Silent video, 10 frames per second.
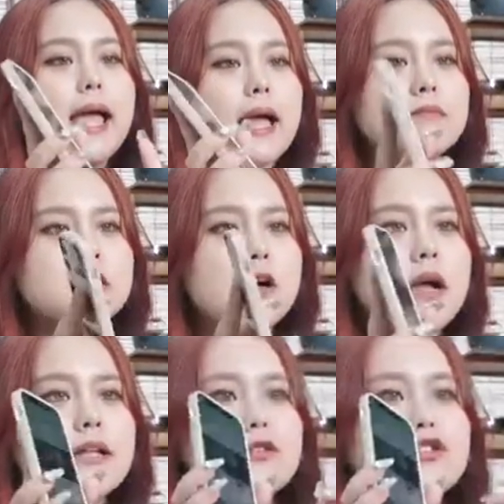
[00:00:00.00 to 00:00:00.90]
Amazon
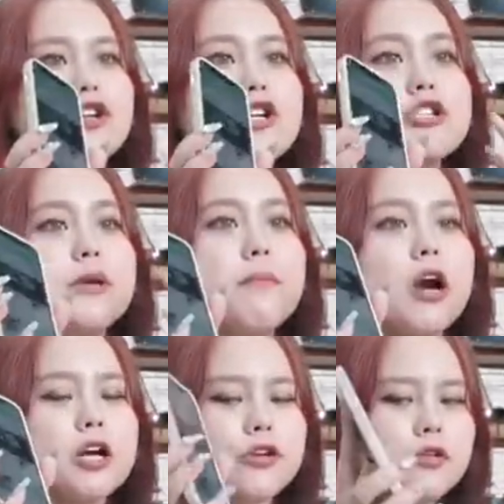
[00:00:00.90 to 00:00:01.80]
and you search
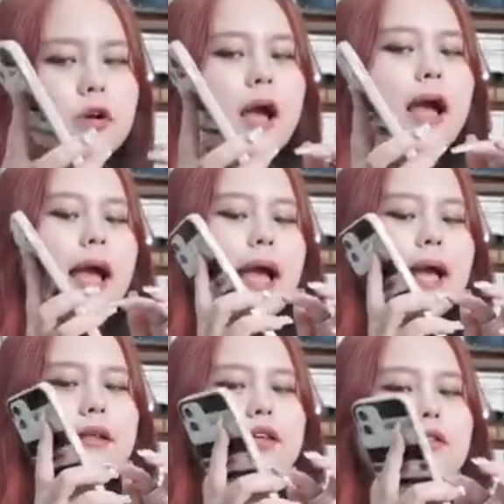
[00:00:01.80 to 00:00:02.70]
Imarku
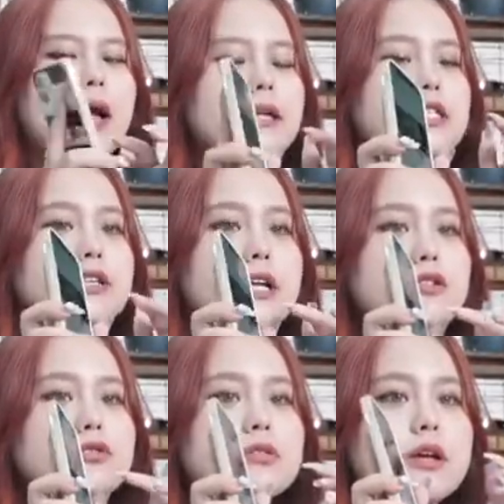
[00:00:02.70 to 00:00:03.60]
and you enter
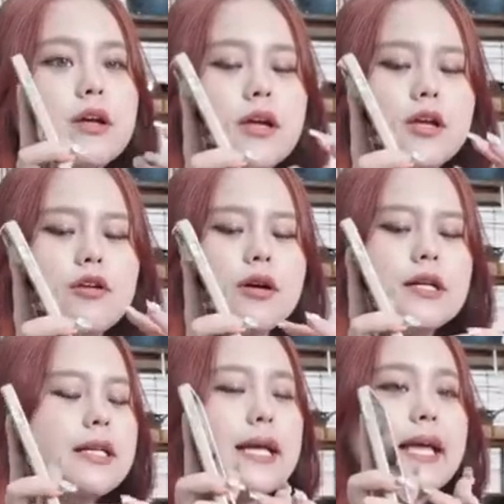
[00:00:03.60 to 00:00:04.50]
into the, you
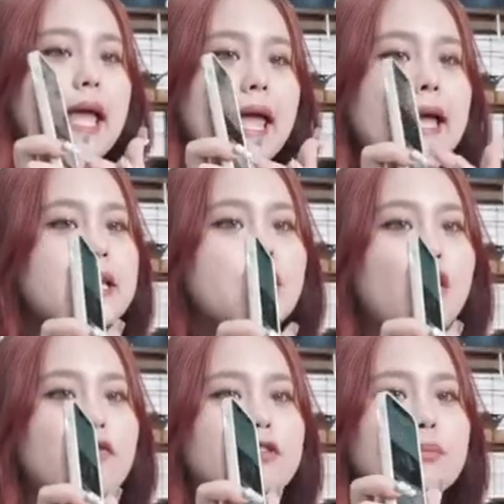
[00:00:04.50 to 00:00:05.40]
click any
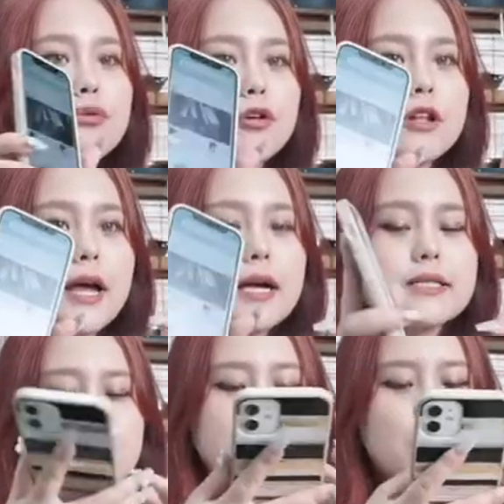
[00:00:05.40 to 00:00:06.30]
of the
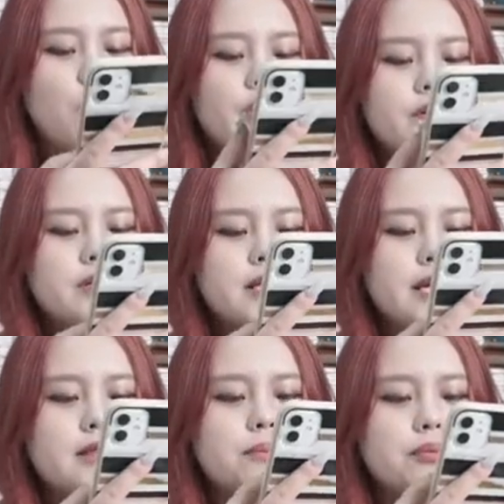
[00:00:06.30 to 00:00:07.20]
products. When you
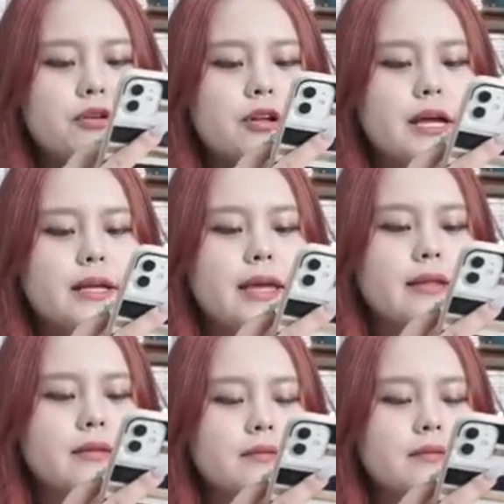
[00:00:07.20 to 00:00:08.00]
click the product in,